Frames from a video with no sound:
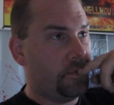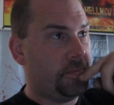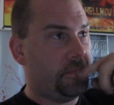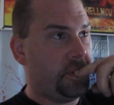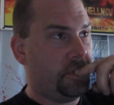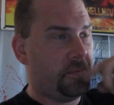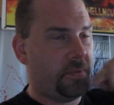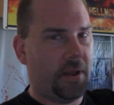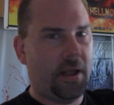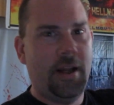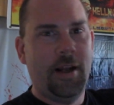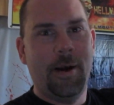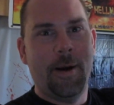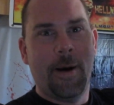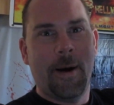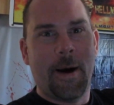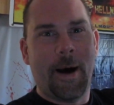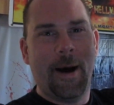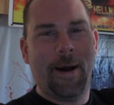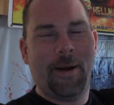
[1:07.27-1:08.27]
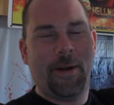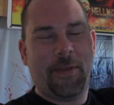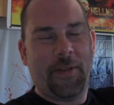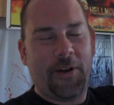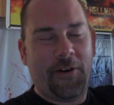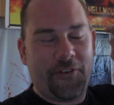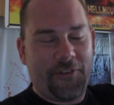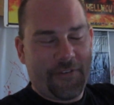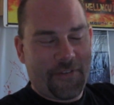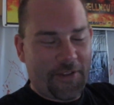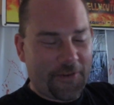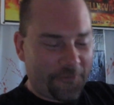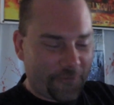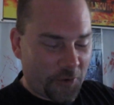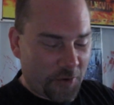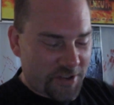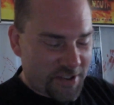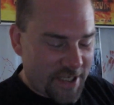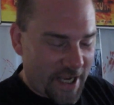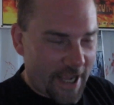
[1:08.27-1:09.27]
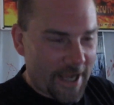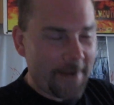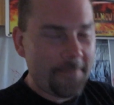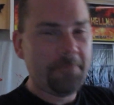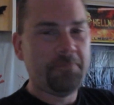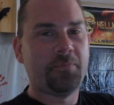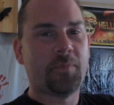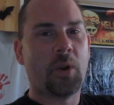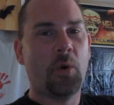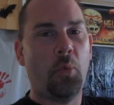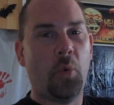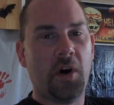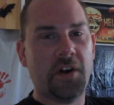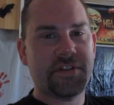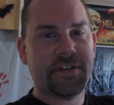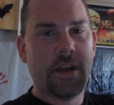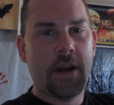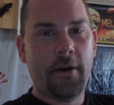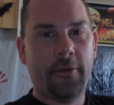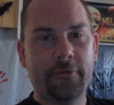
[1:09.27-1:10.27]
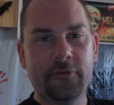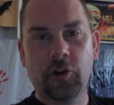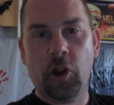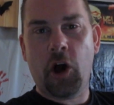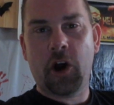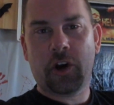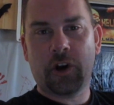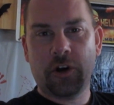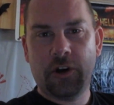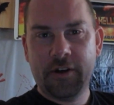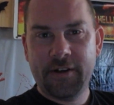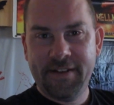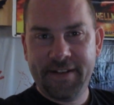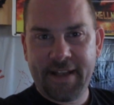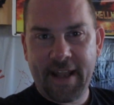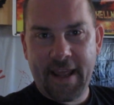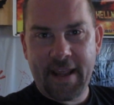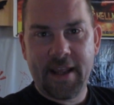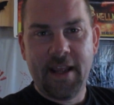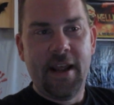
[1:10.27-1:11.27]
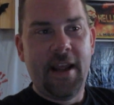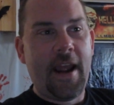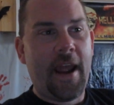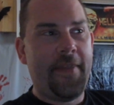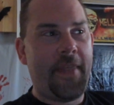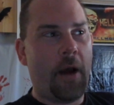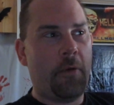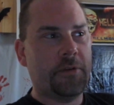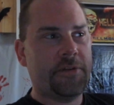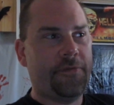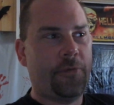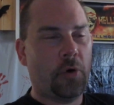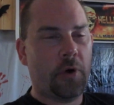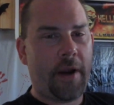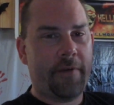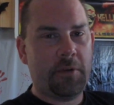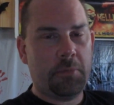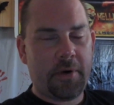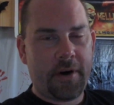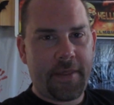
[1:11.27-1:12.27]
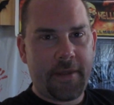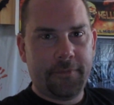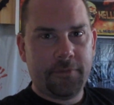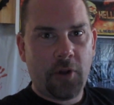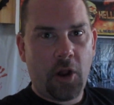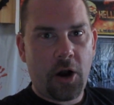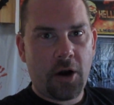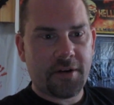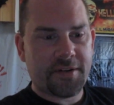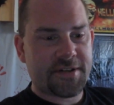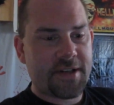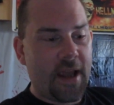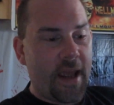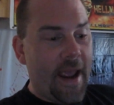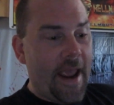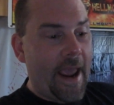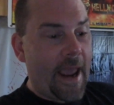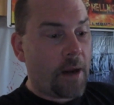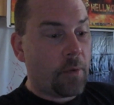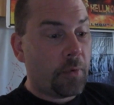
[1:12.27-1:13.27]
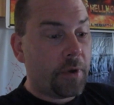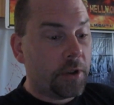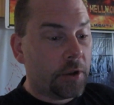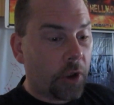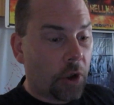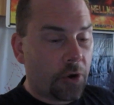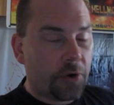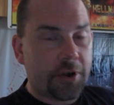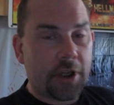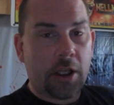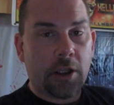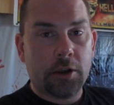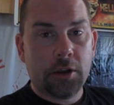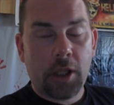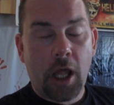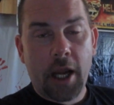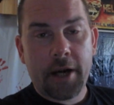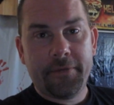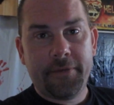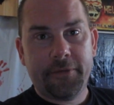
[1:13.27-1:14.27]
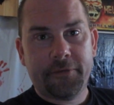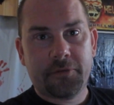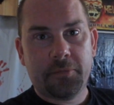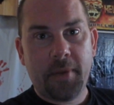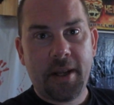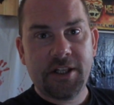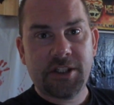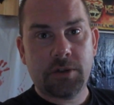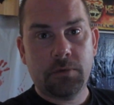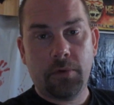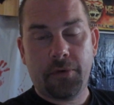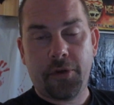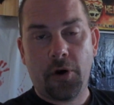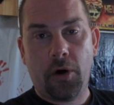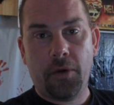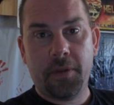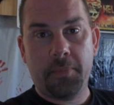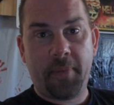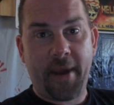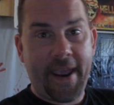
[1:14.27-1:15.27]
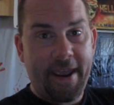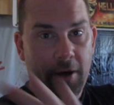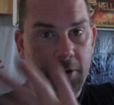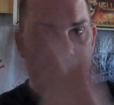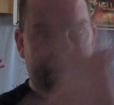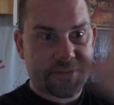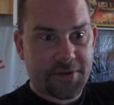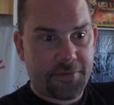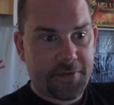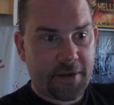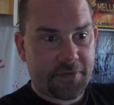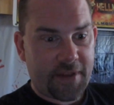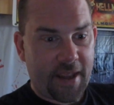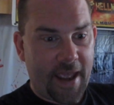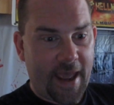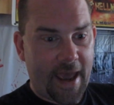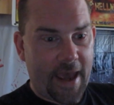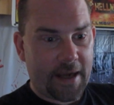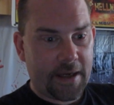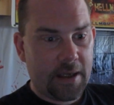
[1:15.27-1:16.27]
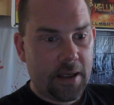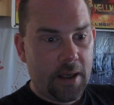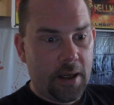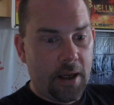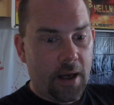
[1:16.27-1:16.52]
the first day was Vlogger Day, and that was for everybody that vlogs. And we learned a lot of information with all the panels that they had.